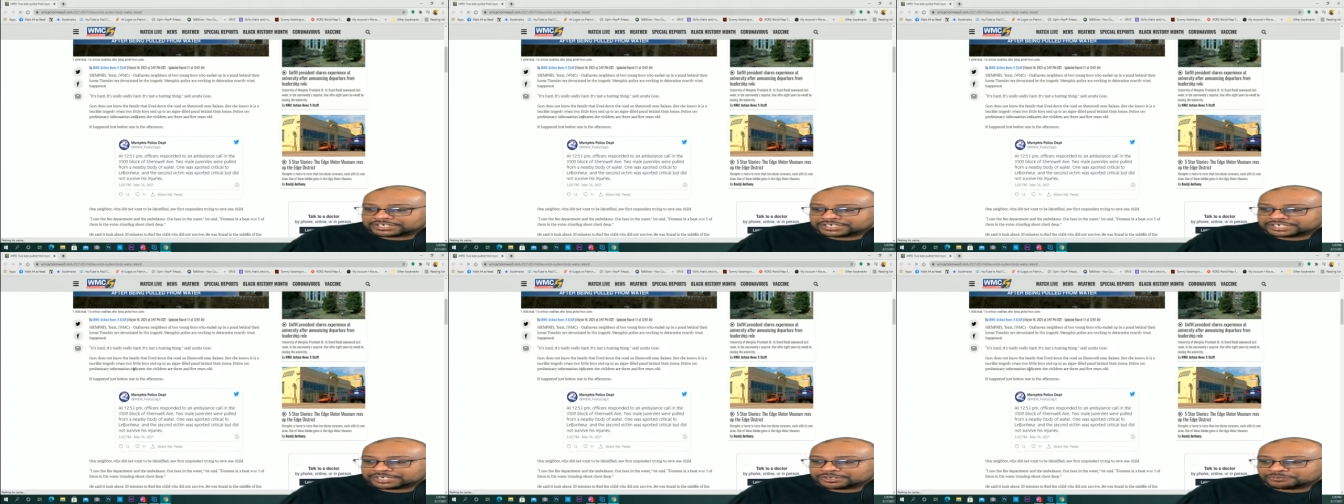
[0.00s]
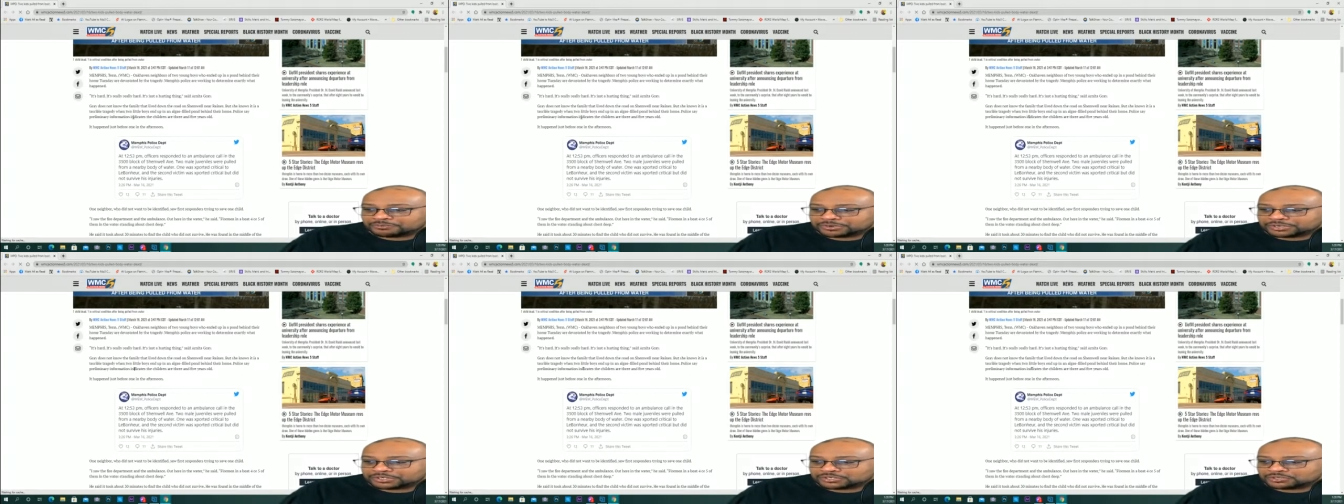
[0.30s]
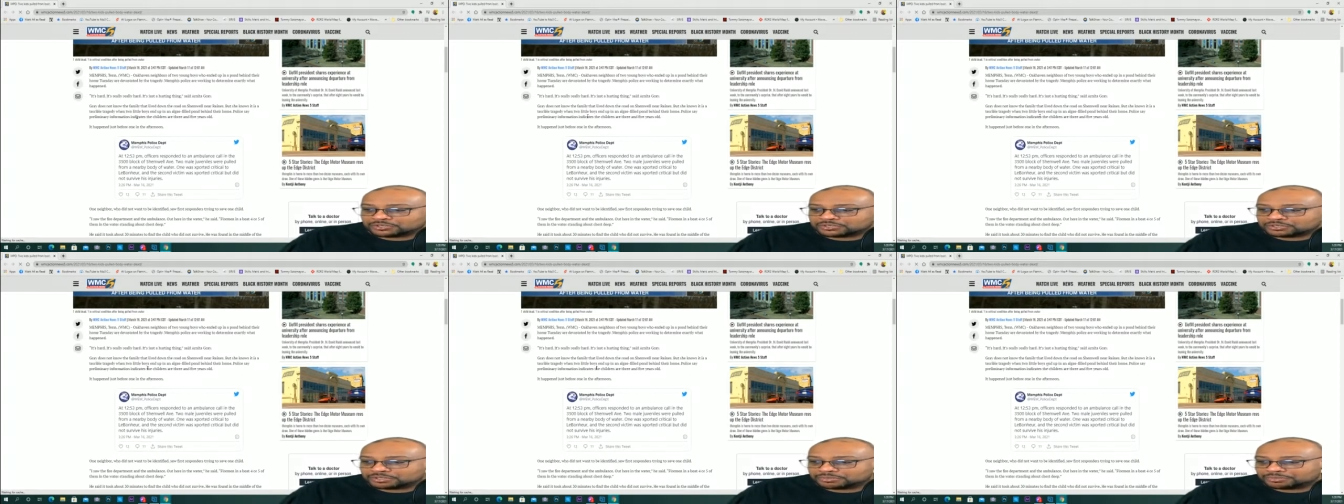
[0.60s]
when two
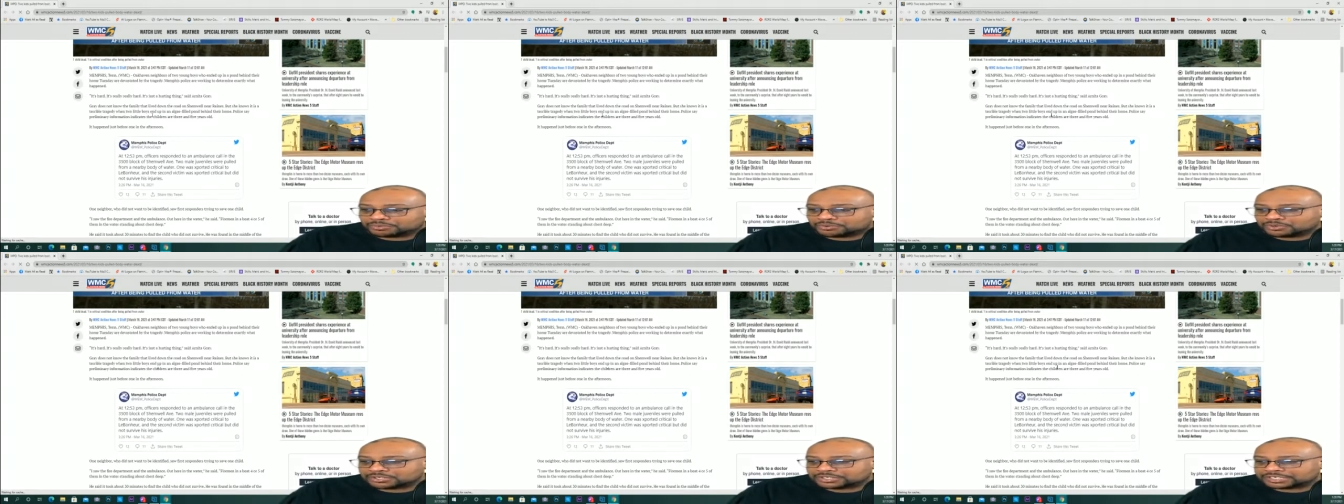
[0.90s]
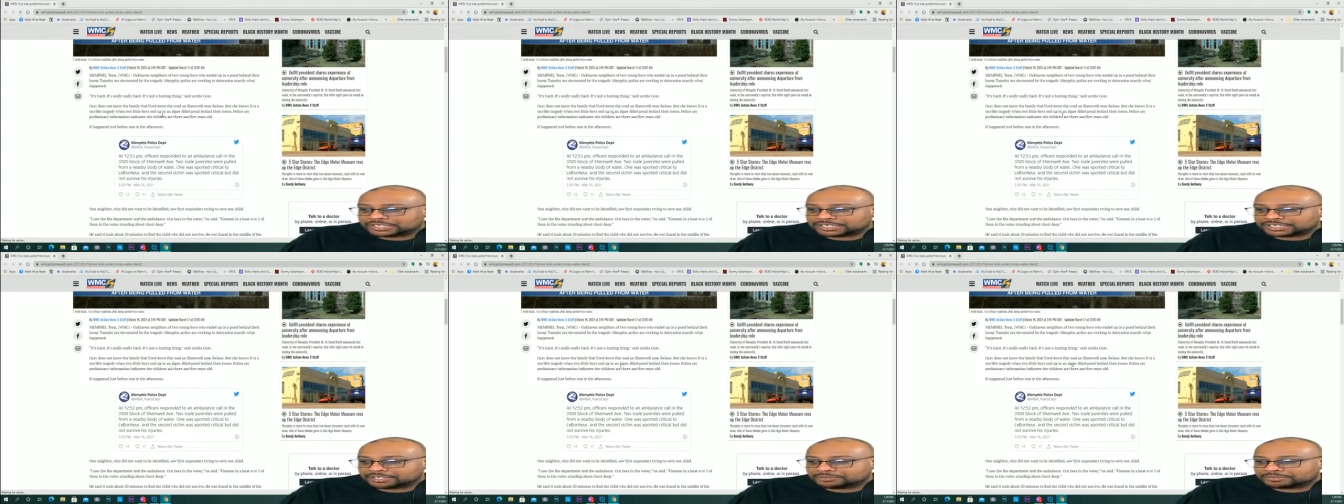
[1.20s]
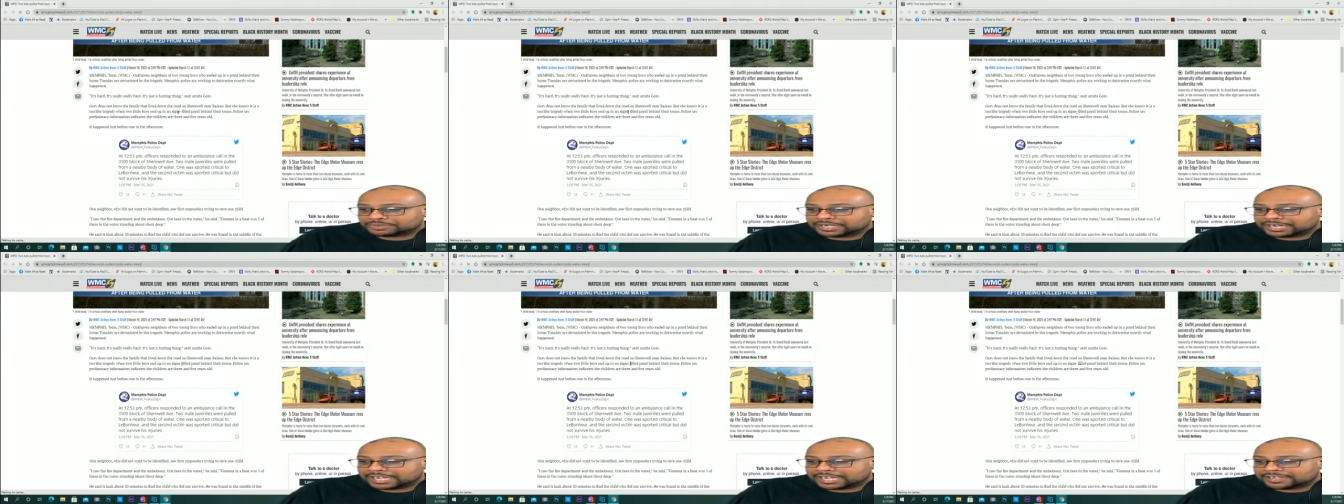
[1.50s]
little boys end up in an
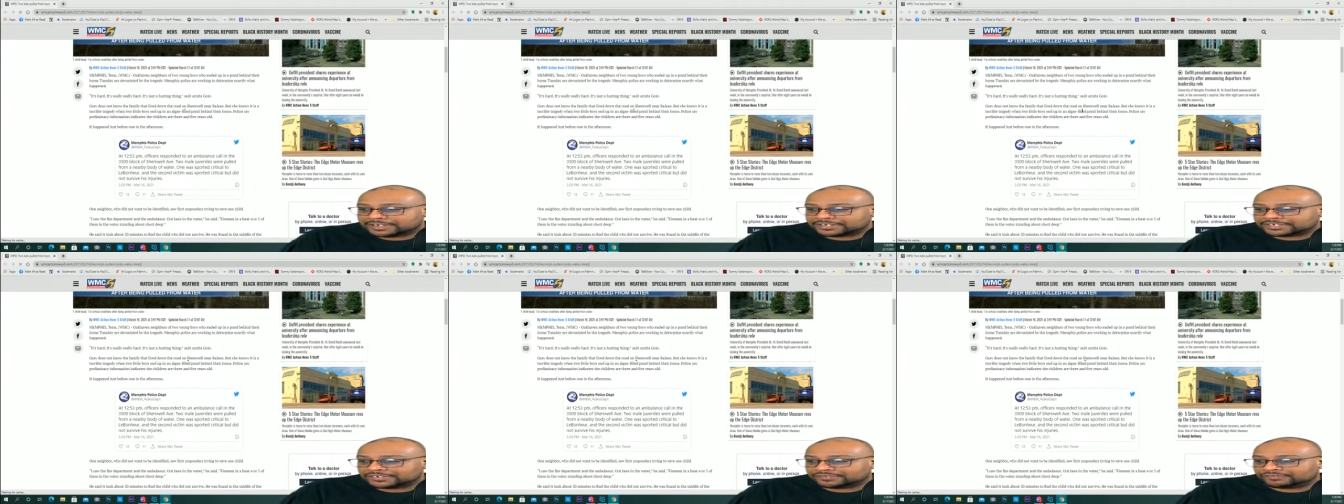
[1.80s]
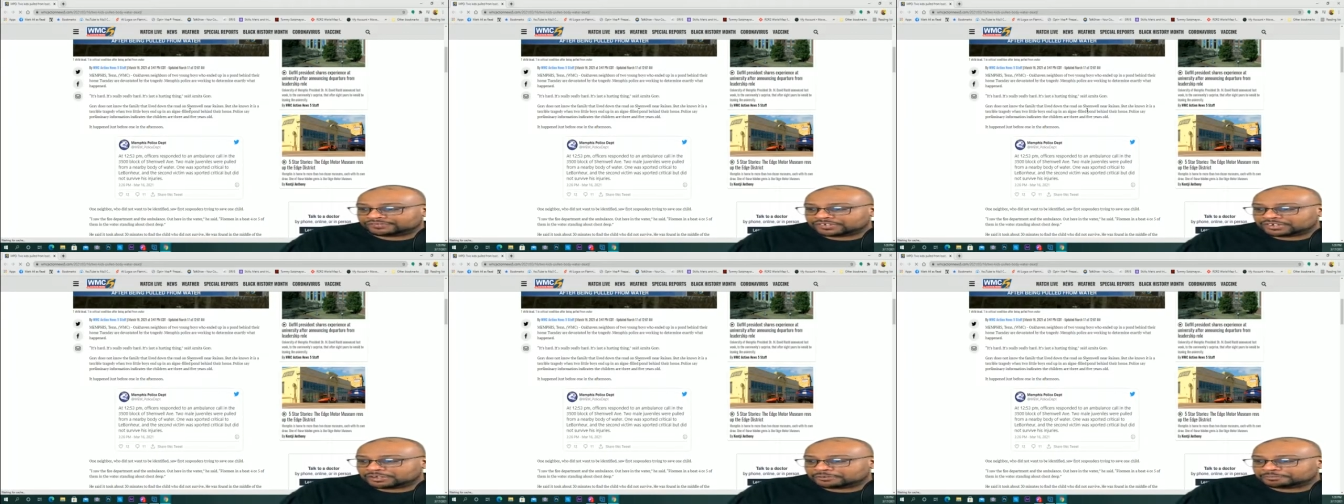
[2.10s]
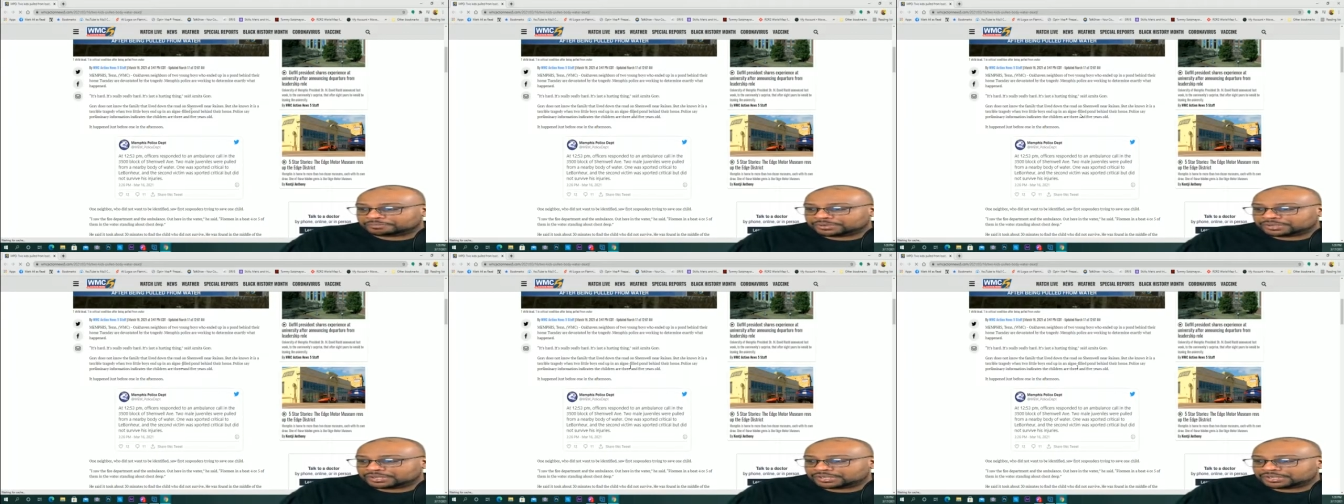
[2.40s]
algae filled
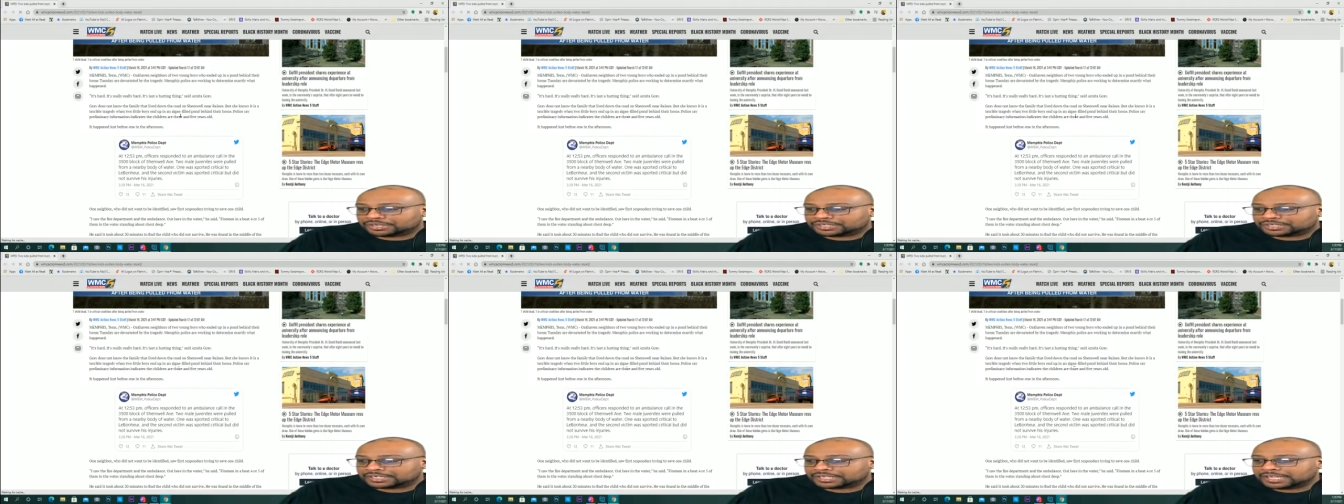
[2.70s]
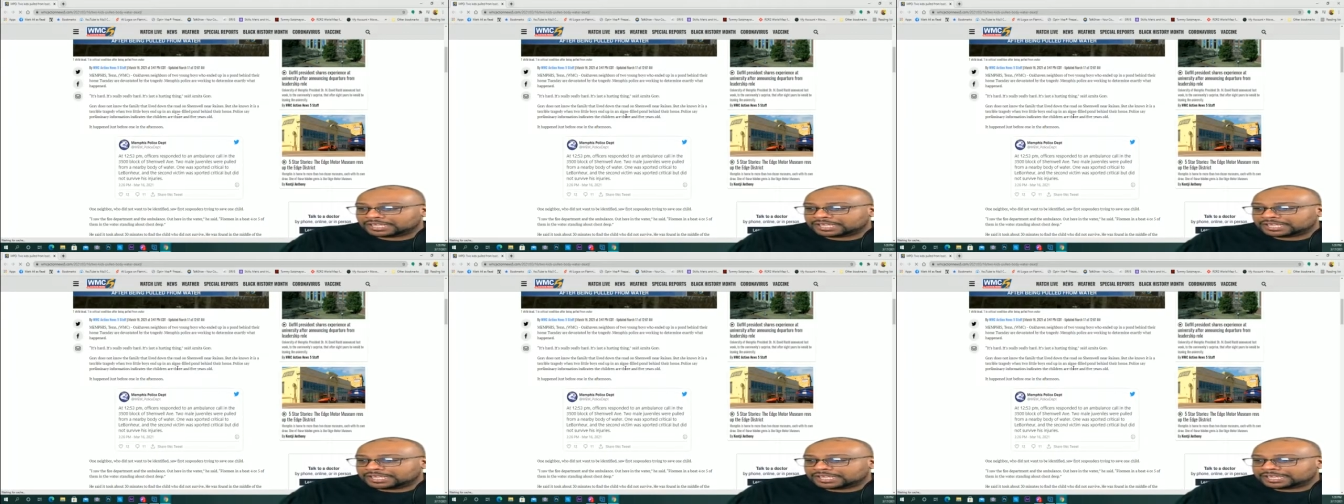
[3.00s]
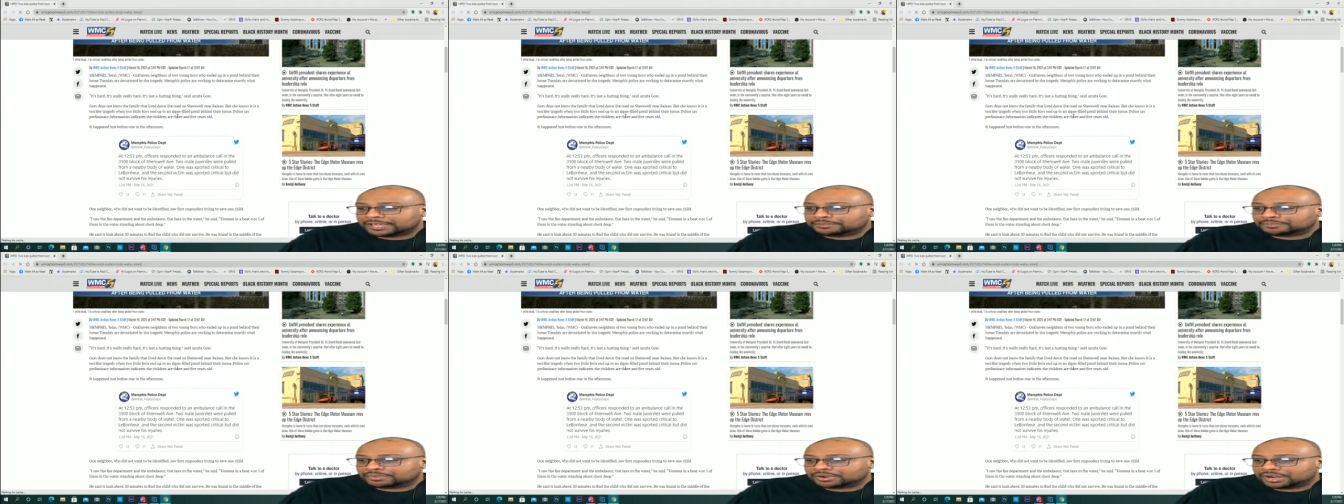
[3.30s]
pond
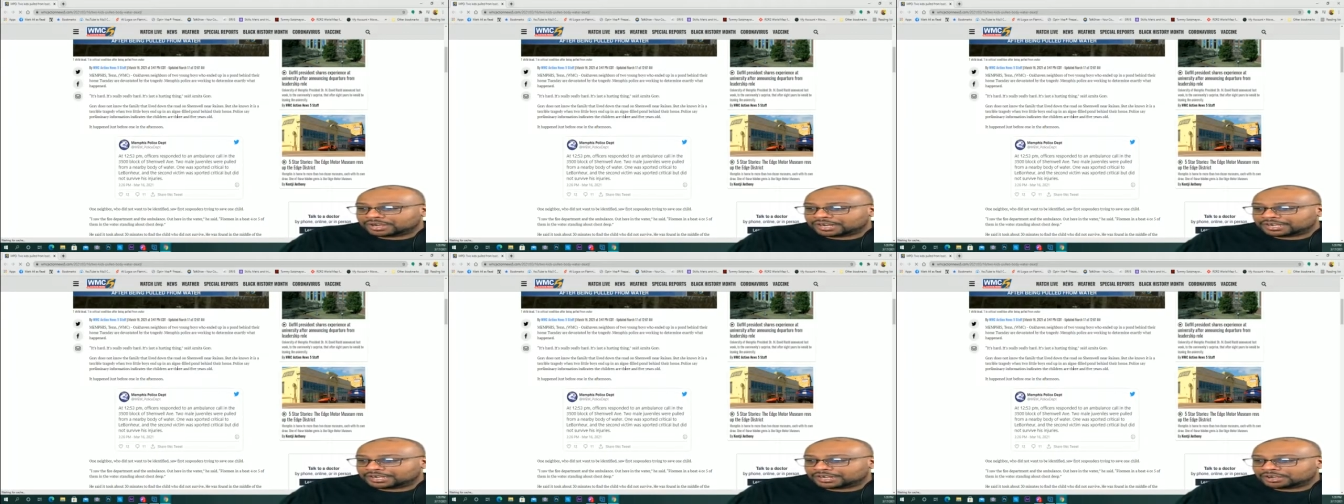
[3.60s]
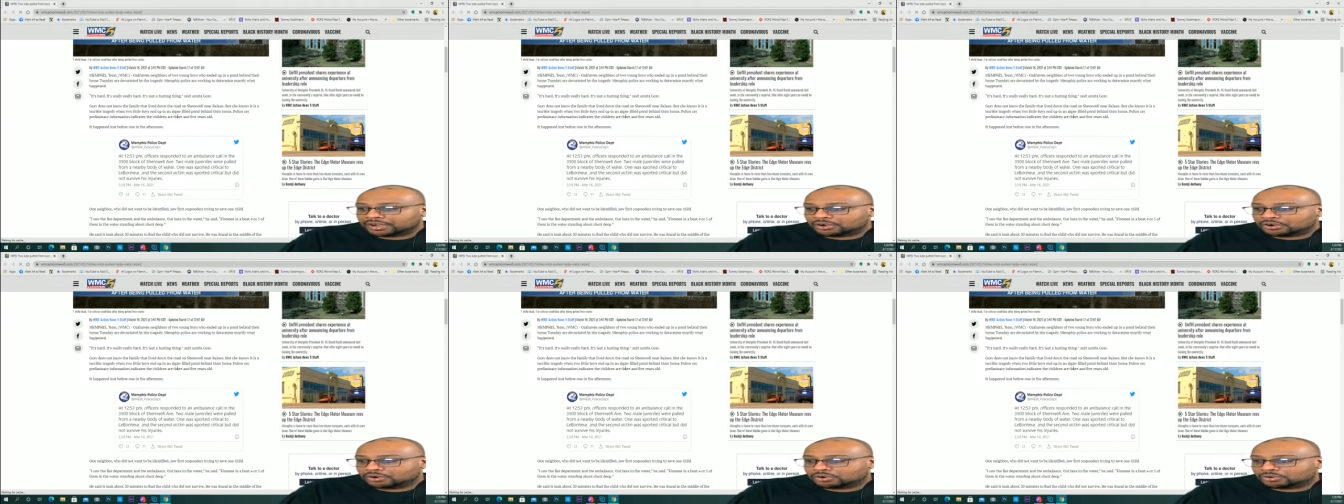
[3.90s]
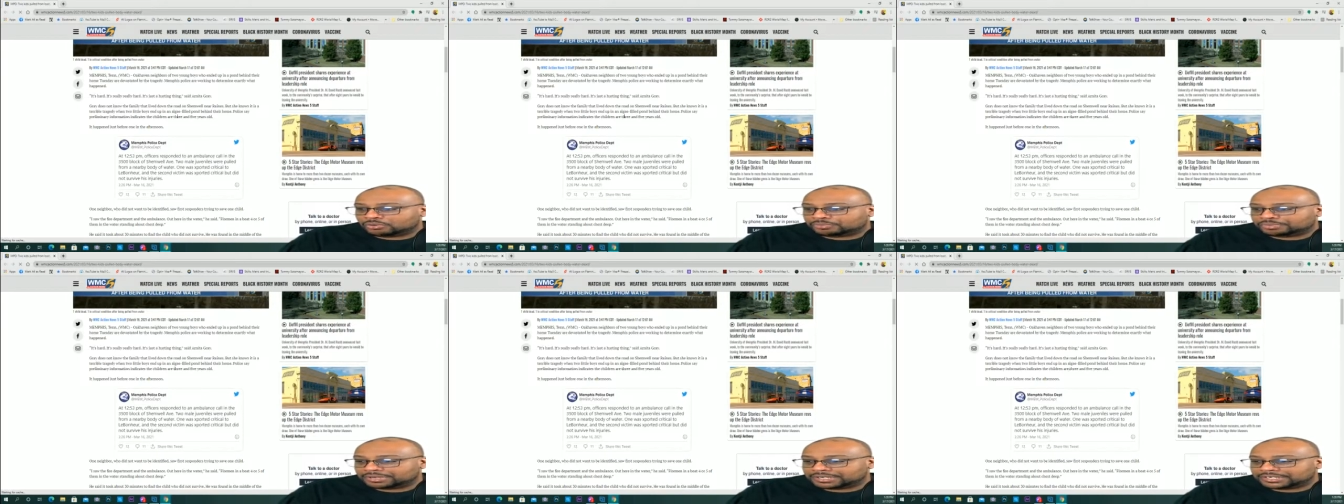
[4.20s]
behind their home.
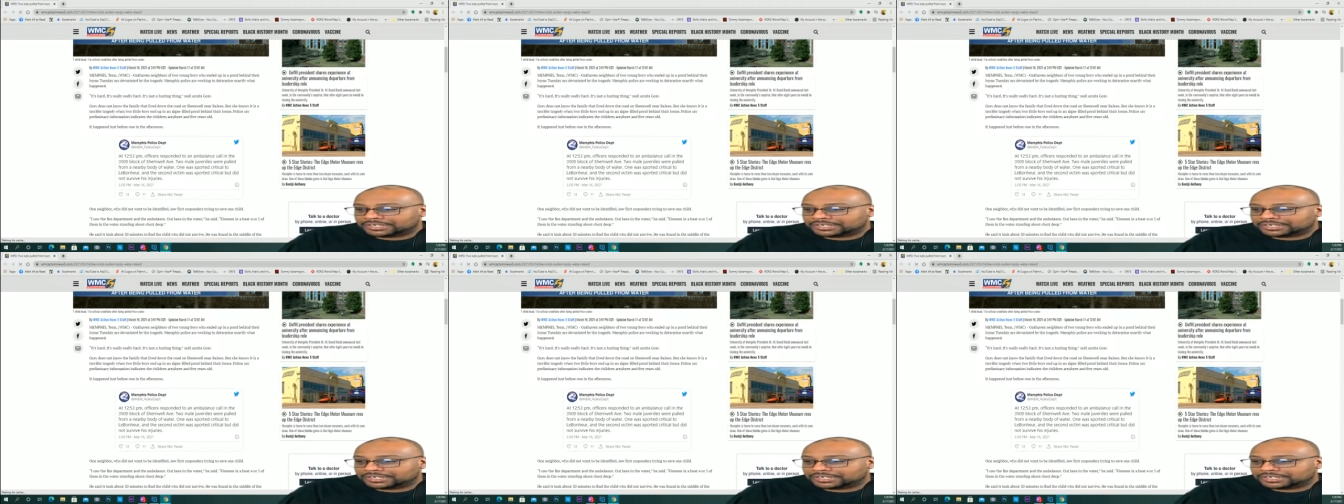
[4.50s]
Police say